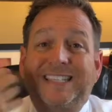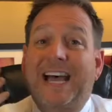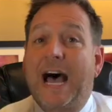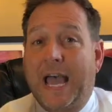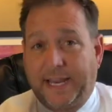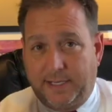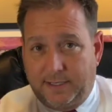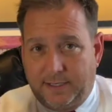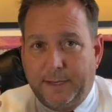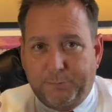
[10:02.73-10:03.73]
side
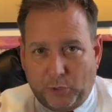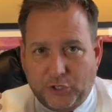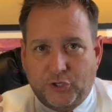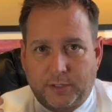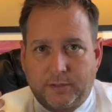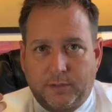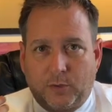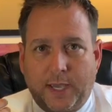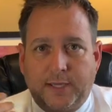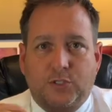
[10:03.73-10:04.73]
impression,
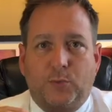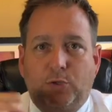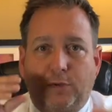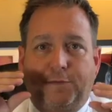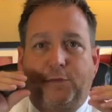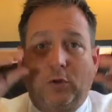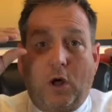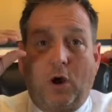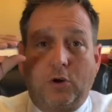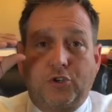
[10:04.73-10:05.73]
okay? So we do the full
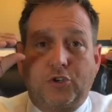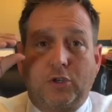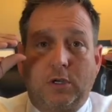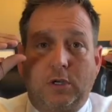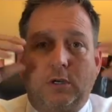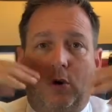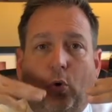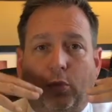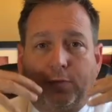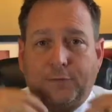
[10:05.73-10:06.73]
arch
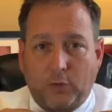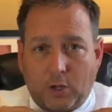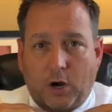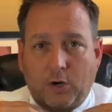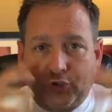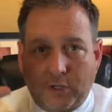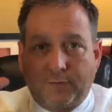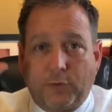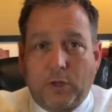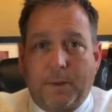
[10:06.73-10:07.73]
or the full arch,
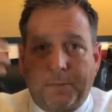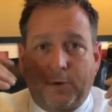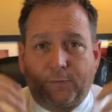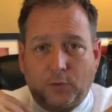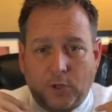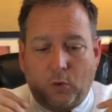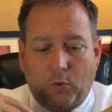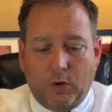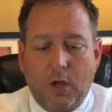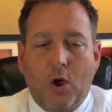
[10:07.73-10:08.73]
full upper, full
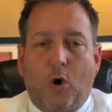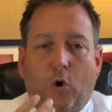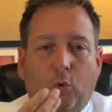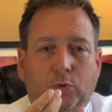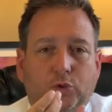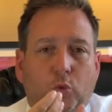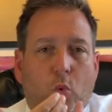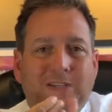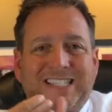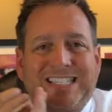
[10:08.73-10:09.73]
lower, or we'll do
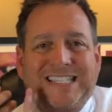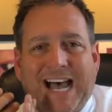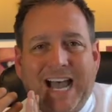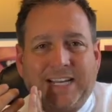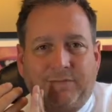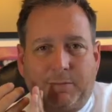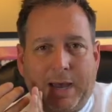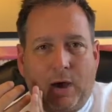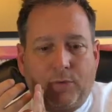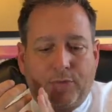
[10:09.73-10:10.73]
one side of the
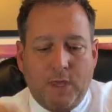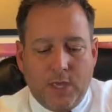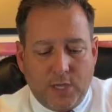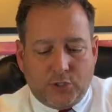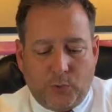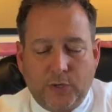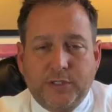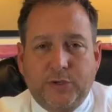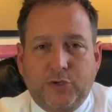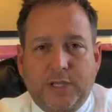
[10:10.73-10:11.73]
mouth. So here's
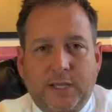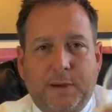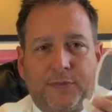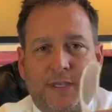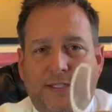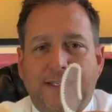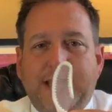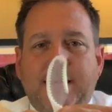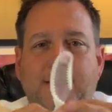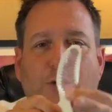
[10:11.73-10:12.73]
the interesting thing about this. This
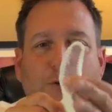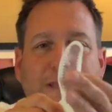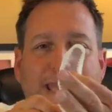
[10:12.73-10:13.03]
has a little